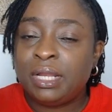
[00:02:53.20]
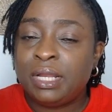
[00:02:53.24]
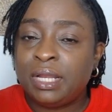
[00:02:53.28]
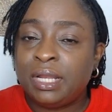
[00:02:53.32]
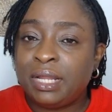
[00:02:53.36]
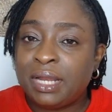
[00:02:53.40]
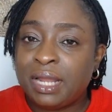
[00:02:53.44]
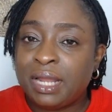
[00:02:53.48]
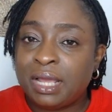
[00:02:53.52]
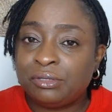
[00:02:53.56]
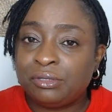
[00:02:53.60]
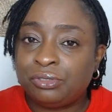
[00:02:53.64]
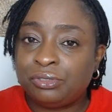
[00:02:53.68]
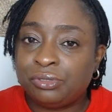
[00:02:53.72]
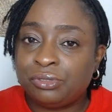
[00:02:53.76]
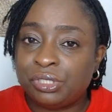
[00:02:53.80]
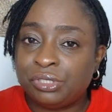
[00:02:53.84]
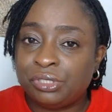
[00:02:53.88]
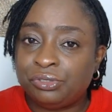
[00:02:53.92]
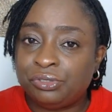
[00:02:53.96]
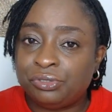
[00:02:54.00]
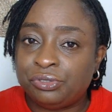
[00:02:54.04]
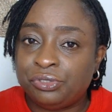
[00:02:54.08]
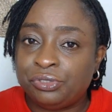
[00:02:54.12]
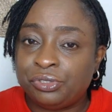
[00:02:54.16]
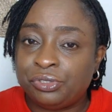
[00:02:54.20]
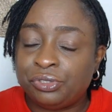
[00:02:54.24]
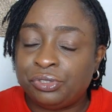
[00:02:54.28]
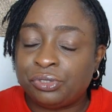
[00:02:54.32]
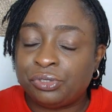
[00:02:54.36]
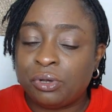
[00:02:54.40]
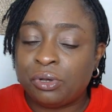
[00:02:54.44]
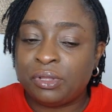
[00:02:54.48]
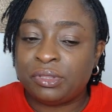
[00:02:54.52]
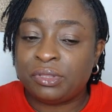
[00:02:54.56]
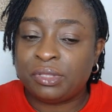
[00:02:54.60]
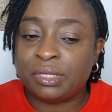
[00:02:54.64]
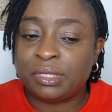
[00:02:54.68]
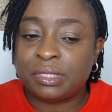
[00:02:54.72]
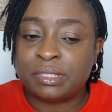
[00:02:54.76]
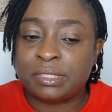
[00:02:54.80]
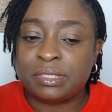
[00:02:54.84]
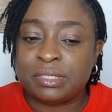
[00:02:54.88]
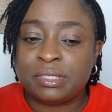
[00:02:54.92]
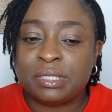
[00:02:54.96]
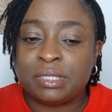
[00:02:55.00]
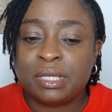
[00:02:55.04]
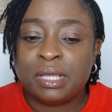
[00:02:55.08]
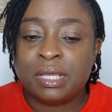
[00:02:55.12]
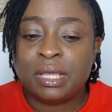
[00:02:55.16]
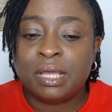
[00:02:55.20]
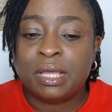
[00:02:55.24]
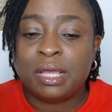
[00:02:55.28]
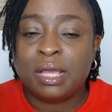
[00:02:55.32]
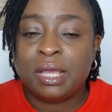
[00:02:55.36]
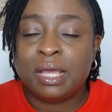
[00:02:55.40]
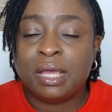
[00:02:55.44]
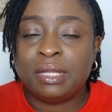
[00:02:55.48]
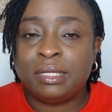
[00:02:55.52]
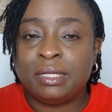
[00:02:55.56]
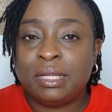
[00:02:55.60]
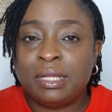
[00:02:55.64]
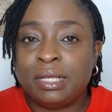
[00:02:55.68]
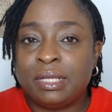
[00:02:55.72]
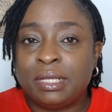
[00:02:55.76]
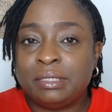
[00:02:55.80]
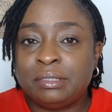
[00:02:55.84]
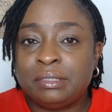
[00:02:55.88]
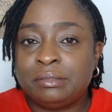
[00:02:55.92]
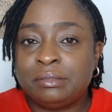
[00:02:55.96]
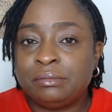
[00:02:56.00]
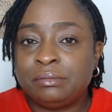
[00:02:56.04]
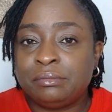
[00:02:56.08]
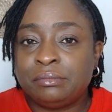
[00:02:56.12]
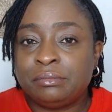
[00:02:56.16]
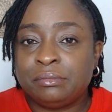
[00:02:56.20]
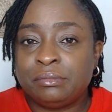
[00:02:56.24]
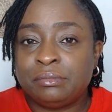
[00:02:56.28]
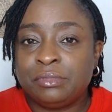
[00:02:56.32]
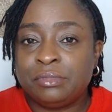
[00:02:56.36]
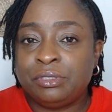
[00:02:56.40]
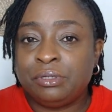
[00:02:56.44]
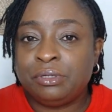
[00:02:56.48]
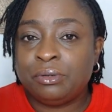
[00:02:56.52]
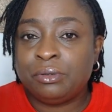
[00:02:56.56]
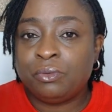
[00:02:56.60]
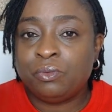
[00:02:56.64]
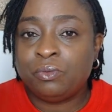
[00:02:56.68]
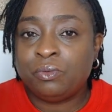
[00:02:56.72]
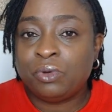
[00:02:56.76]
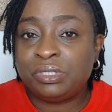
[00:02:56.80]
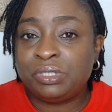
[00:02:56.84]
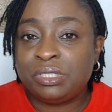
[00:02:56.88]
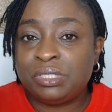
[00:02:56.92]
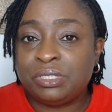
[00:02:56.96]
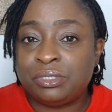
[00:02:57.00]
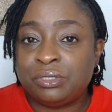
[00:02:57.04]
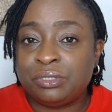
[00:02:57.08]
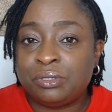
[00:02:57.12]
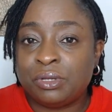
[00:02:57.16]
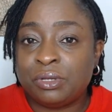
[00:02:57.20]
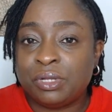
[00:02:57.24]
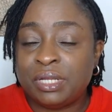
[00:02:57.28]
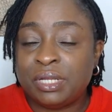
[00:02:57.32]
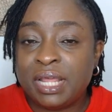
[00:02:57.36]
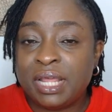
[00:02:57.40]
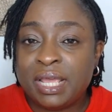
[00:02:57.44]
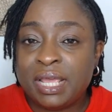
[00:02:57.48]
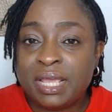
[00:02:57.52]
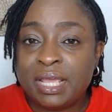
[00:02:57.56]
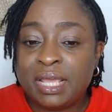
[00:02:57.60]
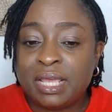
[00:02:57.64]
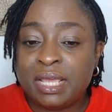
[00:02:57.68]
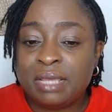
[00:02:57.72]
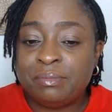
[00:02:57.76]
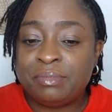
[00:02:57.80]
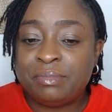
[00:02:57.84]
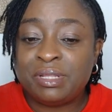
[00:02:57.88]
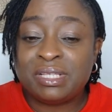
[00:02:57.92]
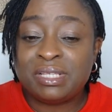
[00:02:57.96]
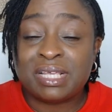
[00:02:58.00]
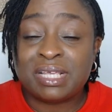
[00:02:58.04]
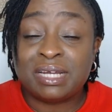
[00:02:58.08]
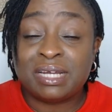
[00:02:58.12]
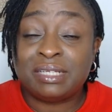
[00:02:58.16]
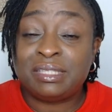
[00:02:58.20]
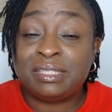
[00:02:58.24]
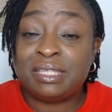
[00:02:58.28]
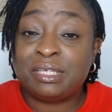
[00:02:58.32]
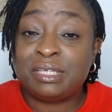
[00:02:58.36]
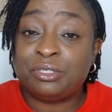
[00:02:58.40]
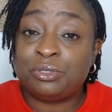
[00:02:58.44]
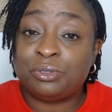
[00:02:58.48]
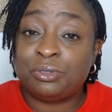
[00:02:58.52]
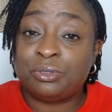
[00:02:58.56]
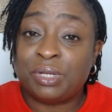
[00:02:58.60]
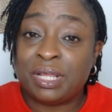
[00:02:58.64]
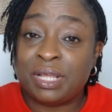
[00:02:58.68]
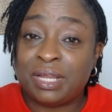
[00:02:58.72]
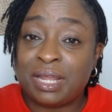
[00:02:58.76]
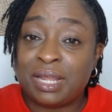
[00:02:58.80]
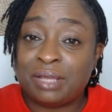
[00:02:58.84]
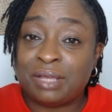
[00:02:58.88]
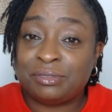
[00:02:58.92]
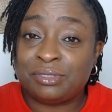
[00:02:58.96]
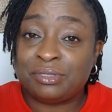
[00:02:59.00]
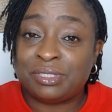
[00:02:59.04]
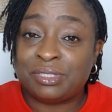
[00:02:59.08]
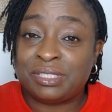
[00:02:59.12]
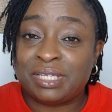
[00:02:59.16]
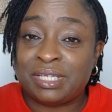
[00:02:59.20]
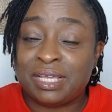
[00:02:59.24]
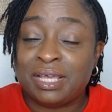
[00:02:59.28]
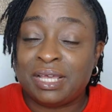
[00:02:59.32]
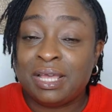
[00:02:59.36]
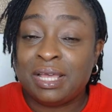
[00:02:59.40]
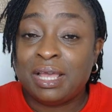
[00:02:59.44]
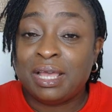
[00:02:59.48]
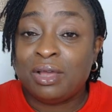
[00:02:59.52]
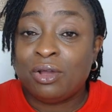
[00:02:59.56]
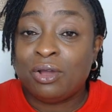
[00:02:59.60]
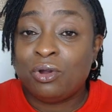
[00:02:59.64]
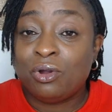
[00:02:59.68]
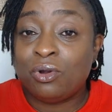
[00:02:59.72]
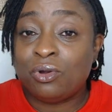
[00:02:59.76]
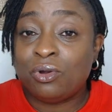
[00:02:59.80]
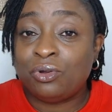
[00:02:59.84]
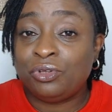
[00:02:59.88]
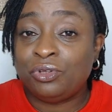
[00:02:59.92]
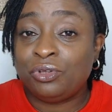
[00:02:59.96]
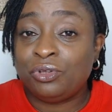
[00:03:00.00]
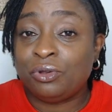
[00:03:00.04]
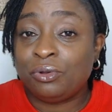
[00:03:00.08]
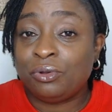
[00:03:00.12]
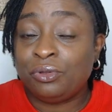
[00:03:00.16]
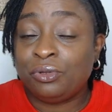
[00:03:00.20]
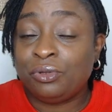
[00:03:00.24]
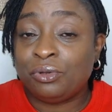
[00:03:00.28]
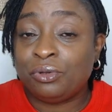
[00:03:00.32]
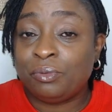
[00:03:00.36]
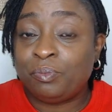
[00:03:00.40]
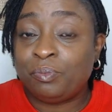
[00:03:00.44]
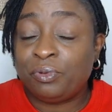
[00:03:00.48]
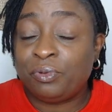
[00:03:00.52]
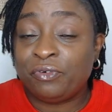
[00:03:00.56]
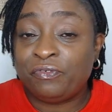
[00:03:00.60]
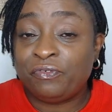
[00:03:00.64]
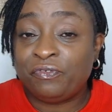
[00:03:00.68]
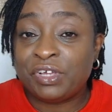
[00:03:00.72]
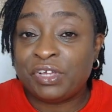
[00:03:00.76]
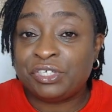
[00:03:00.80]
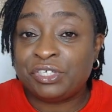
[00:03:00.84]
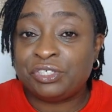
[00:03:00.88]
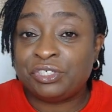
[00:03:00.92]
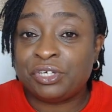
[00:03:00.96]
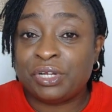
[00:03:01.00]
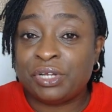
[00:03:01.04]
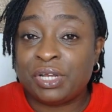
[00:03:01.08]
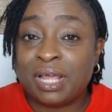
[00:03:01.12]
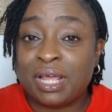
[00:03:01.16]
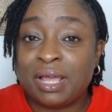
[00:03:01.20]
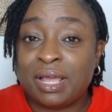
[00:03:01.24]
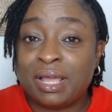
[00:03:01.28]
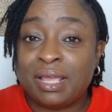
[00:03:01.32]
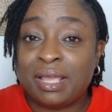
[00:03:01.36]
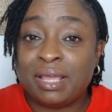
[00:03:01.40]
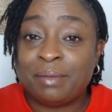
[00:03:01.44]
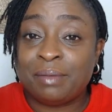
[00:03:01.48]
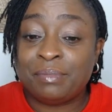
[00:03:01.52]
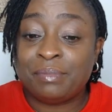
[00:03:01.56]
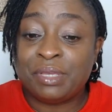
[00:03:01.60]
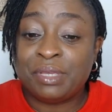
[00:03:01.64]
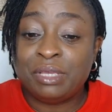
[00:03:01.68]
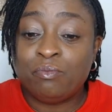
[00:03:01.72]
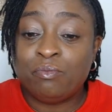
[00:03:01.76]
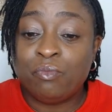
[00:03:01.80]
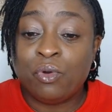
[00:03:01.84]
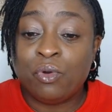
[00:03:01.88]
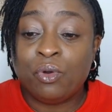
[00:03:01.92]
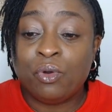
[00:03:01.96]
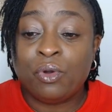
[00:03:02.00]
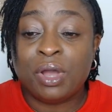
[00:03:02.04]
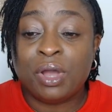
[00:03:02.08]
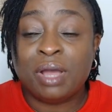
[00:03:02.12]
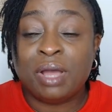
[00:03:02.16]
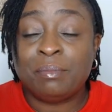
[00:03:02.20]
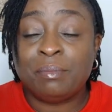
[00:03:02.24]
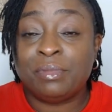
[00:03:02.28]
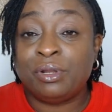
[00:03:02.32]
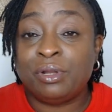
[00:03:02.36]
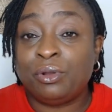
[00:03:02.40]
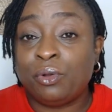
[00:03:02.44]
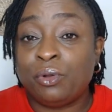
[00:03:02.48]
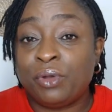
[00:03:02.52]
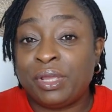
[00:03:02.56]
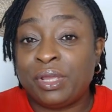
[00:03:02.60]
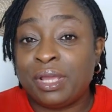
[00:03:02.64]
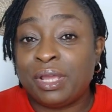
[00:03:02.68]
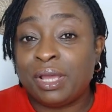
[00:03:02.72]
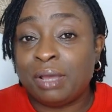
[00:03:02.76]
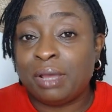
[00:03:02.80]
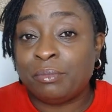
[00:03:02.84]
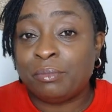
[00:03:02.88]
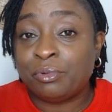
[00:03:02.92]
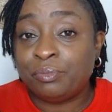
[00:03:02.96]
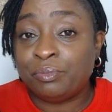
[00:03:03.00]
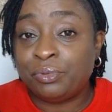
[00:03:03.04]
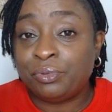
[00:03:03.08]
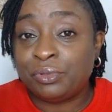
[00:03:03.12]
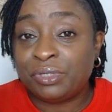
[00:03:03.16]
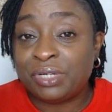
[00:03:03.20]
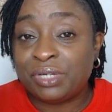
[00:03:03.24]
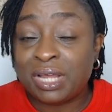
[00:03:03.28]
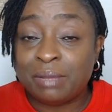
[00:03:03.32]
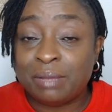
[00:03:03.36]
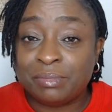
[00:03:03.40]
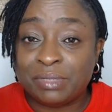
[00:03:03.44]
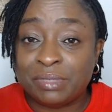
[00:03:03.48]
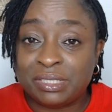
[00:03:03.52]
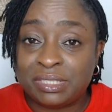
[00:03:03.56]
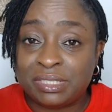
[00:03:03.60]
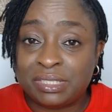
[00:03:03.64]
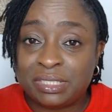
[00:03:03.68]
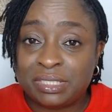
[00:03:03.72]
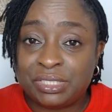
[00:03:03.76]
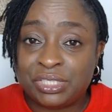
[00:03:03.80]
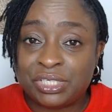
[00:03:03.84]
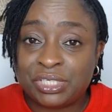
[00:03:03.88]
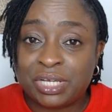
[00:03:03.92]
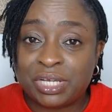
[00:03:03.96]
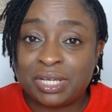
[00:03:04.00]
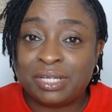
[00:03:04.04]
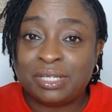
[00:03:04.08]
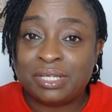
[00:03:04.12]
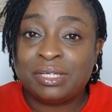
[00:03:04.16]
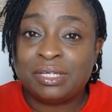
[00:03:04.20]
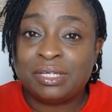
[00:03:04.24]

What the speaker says: Learn how to introduce others. And then, what is your name? These are the things you learn how to say. Or your profession. I am Igbo, I'm a lawyer, I'm a builder, I'm a teacher.